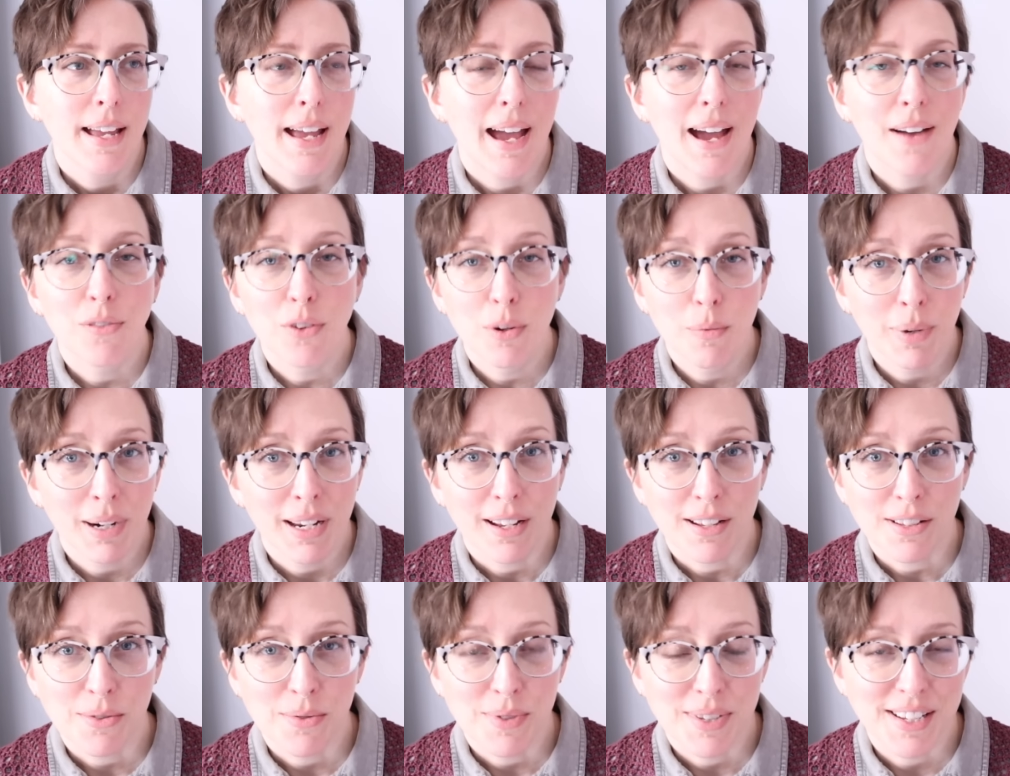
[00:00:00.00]
everybody
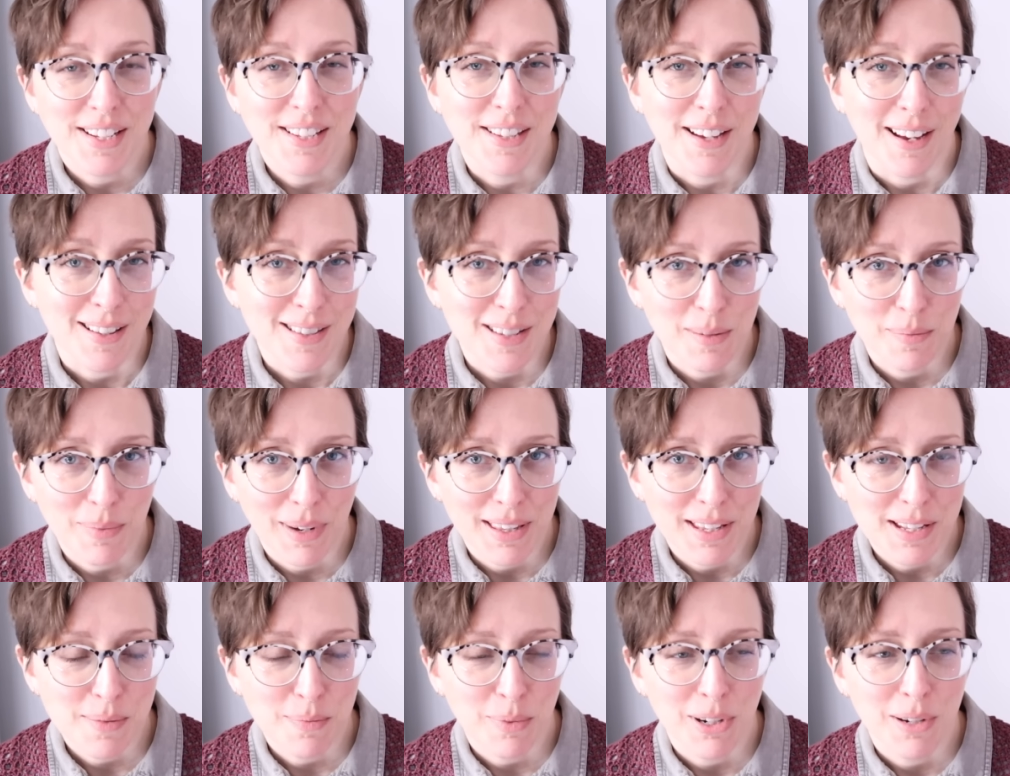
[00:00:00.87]
else was exhausted by
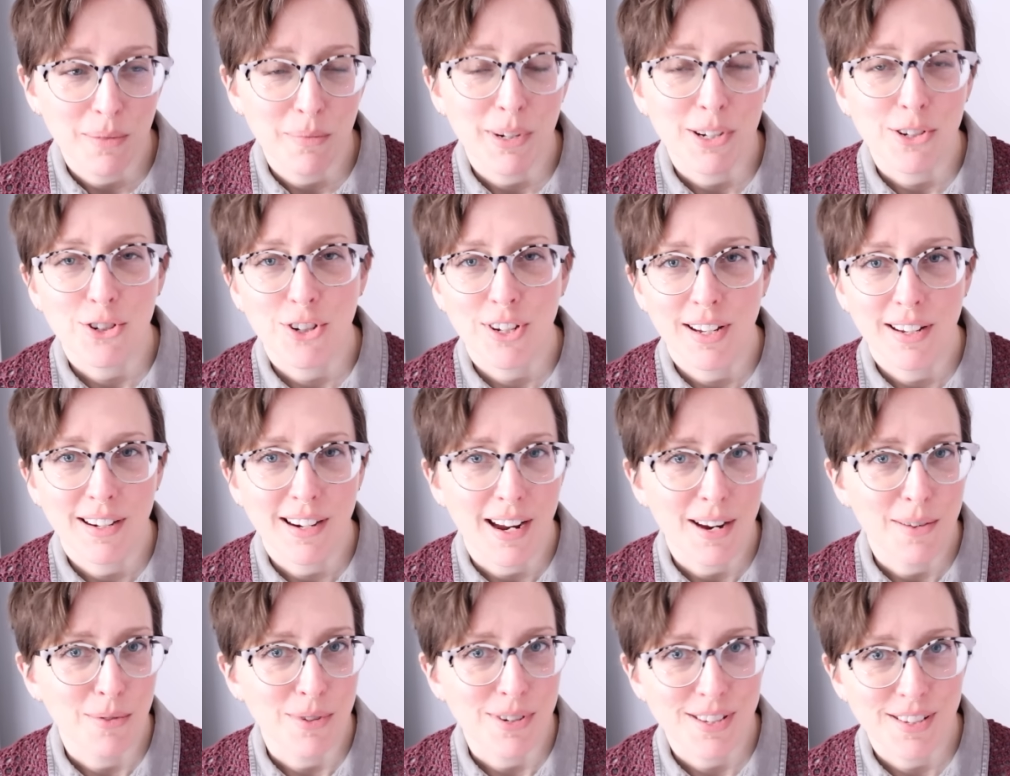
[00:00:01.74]
this point, but she and
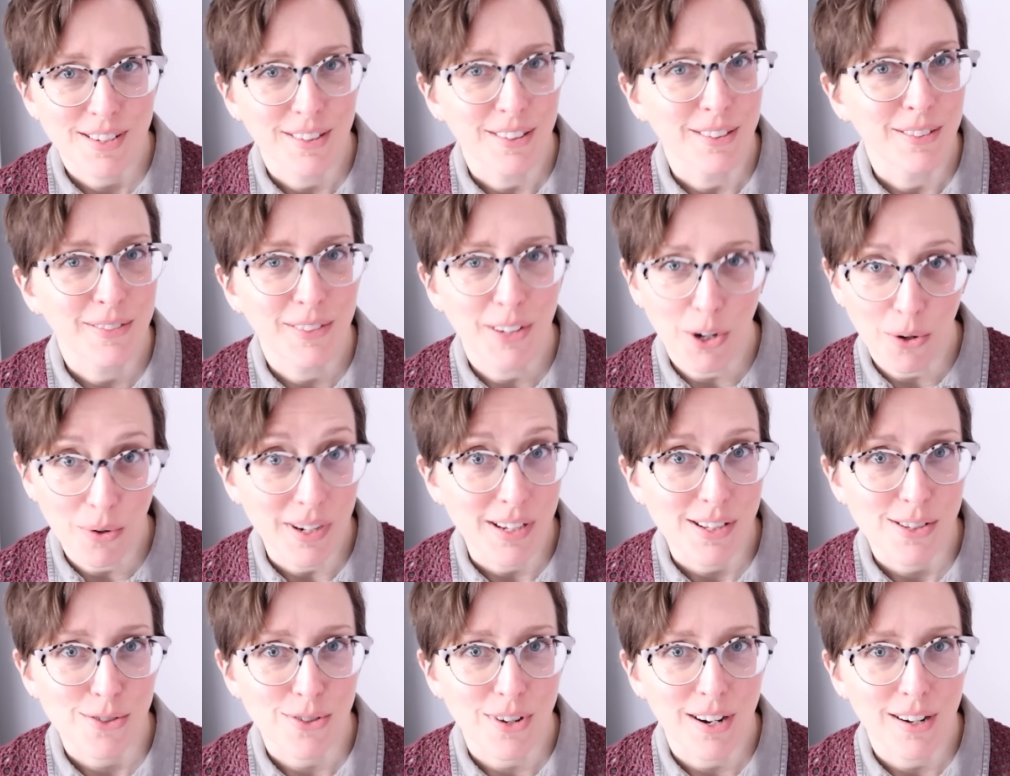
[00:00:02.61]
I were still
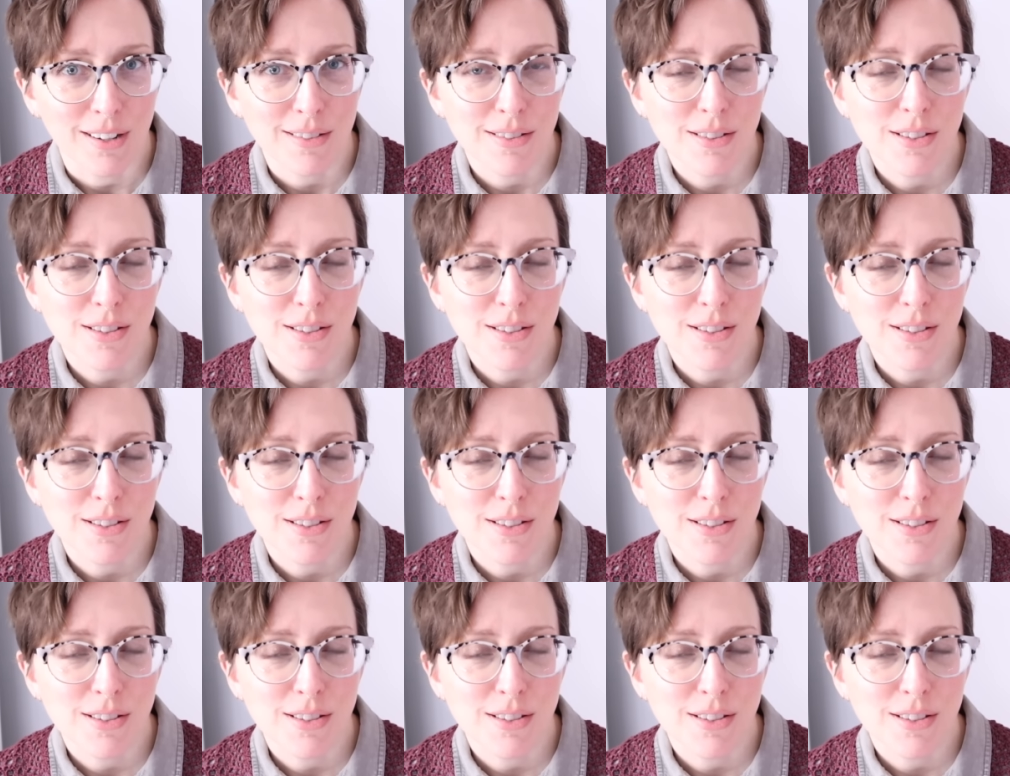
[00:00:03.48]
going strong.